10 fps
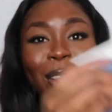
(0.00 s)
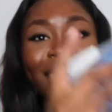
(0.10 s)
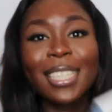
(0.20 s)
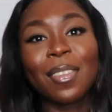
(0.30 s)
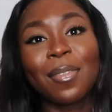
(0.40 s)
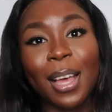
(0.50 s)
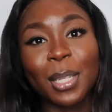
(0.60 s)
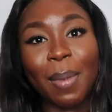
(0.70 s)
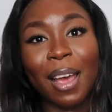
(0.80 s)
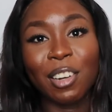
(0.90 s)
this is the
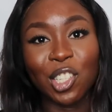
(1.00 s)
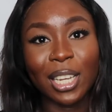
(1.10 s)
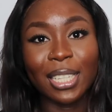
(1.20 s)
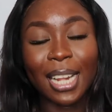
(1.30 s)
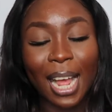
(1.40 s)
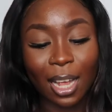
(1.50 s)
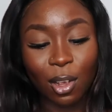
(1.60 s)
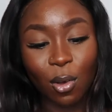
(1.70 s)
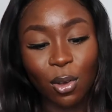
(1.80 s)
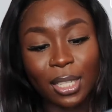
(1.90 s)
first pair of jeans that
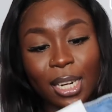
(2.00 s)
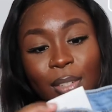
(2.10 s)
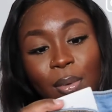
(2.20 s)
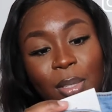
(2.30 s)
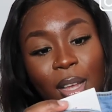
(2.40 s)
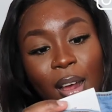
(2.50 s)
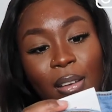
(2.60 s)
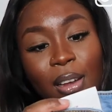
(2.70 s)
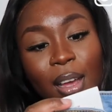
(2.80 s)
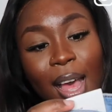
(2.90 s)
I've got, and it's from
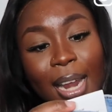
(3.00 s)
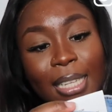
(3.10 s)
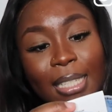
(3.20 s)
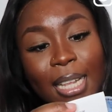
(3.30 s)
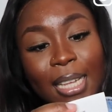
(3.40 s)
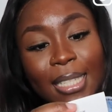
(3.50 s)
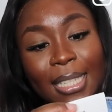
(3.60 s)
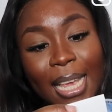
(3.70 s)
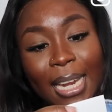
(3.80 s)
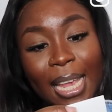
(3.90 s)
Zara, and it's the
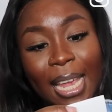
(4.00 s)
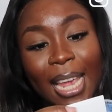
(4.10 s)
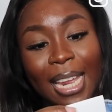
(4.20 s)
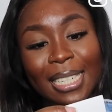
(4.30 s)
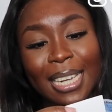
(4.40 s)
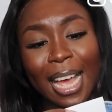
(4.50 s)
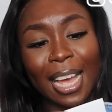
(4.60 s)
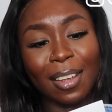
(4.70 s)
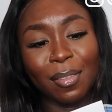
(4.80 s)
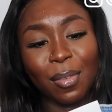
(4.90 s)
skinny
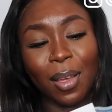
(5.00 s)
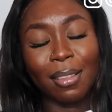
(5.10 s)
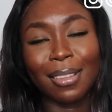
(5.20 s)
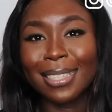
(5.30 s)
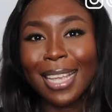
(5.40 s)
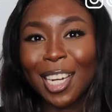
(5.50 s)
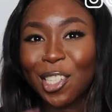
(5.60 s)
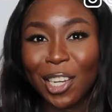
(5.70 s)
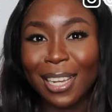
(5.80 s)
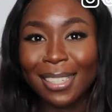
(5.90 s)

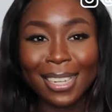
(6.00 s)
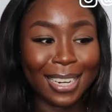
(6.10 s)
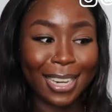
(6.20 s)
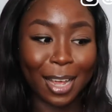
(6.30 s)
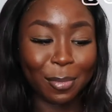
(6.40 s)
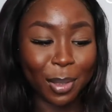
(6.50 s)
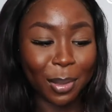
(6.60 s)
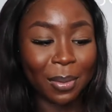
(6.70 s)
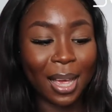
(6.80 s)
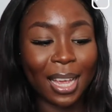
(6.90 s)
jean in dive
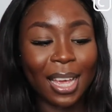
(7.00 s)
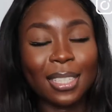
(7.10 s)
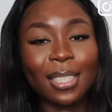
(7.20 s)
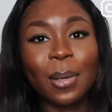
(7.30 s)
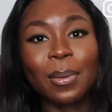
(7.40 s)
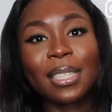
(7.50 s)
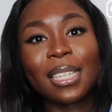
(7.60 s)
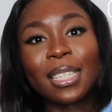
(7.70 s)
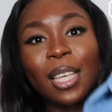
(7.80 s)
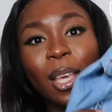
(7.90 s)
blue, I guess. So it's
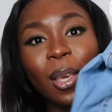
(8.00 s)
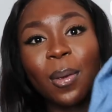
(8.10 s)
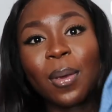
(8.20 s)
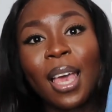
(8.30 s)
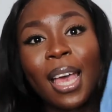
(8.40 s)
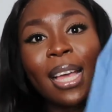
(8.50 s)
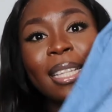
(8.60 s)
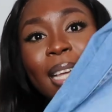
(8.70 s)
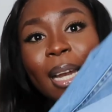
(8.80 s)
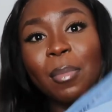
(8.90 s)
this cute
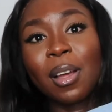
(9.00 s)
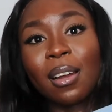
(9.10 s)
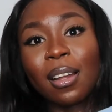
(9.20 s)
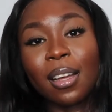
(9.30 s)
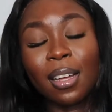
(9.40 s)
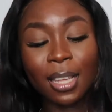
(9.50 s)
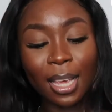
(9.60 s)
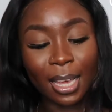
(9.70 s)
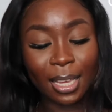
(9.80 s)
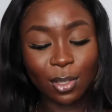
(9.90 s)
denim color.
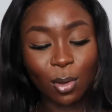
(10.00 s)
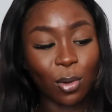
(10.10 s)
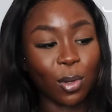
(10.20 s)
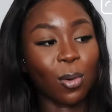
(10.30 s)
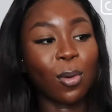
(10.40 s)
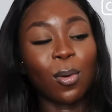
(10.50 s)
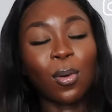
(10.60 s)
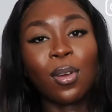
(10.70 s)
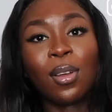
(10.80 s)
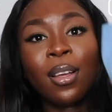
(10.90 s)
It's got
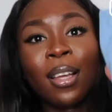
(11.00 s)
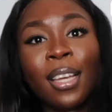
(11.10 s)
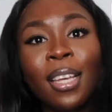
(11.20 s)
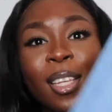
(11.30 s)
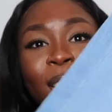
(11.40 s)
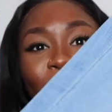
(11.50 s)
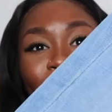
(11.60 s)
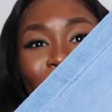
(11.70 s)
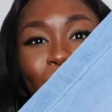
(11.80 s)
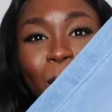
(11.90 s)
your, you
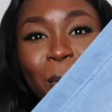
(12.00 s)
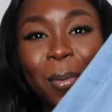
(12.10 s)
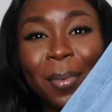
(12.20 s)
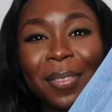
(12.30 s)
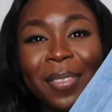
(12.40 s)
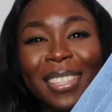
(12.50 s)
know, the little